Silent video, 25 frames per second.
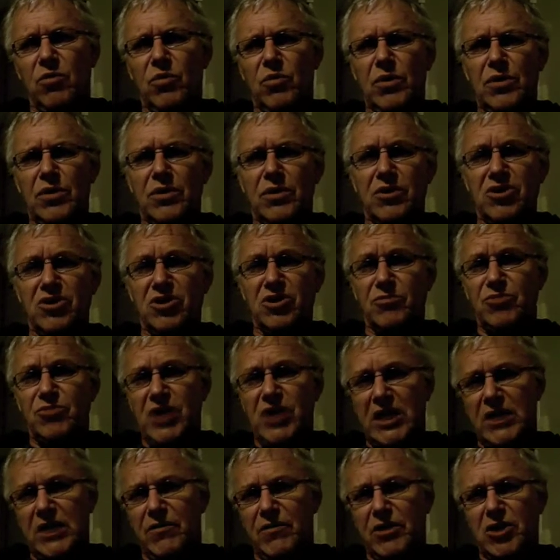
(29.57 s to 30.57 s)
with the
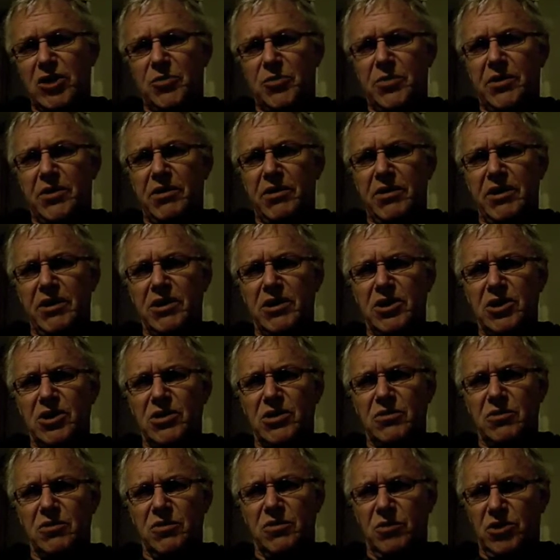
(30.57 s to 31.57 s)
subjective experience,
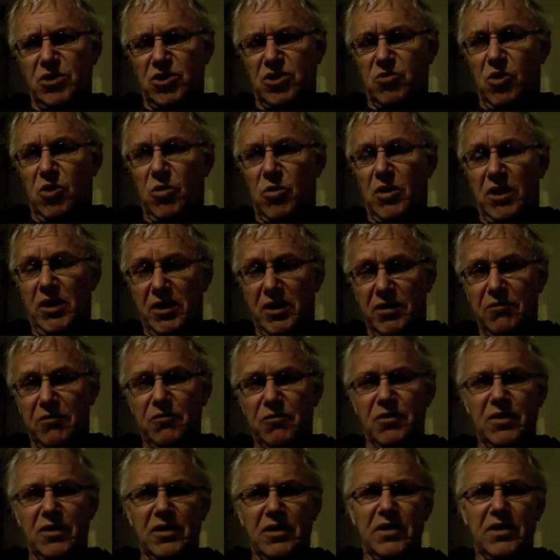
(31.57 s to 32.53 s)
which is what we live,